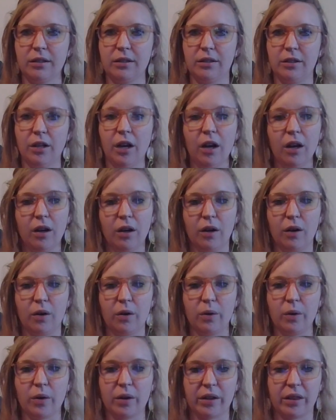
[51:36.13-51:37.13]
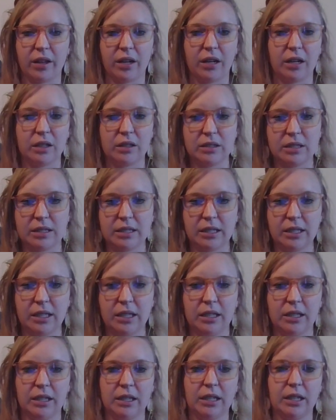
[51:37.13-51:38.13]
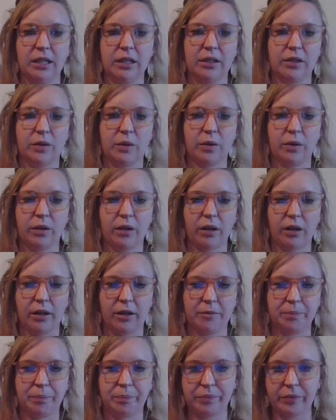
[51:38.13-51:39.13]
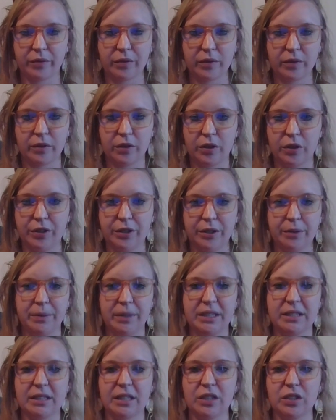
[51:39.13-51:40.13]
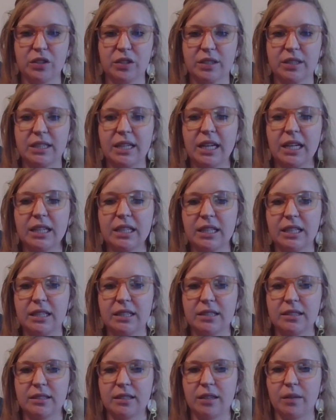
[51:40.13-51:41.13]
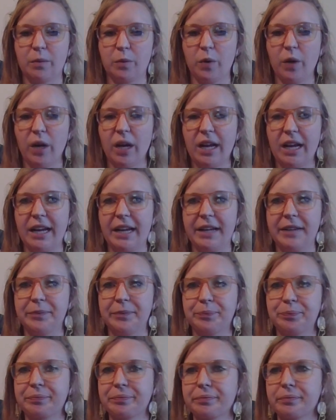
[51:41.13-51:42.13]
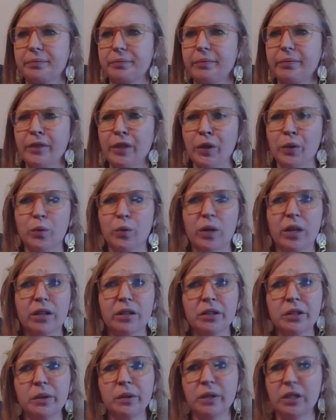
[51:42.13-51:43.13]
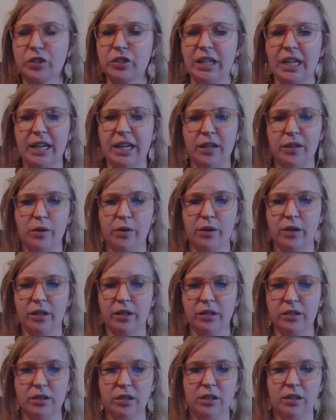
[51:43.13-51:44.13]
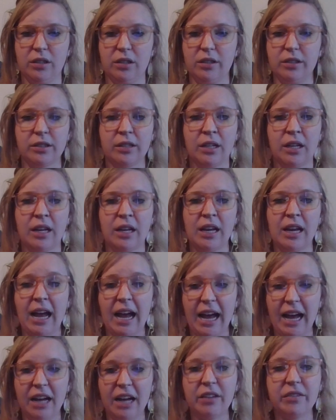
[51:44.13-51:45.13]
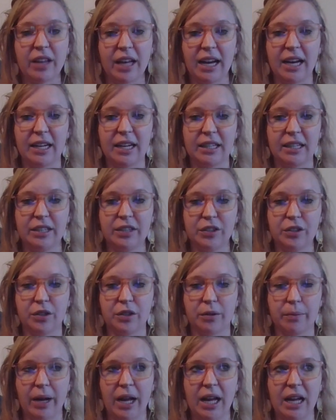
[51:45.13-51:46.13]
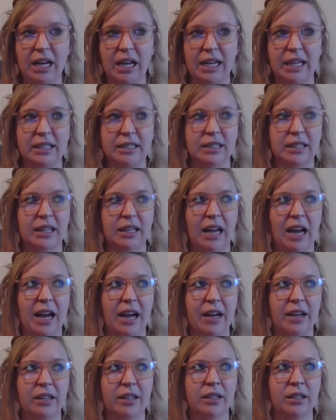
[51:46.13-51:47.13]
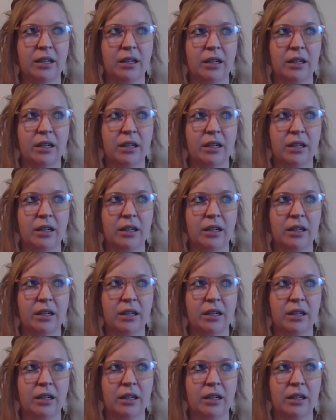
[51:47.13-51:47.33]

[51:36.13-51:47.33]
no, or they aren't seeing it, or you're misunderstanding in some way, whether you are a child or an adult, have that in your mind that,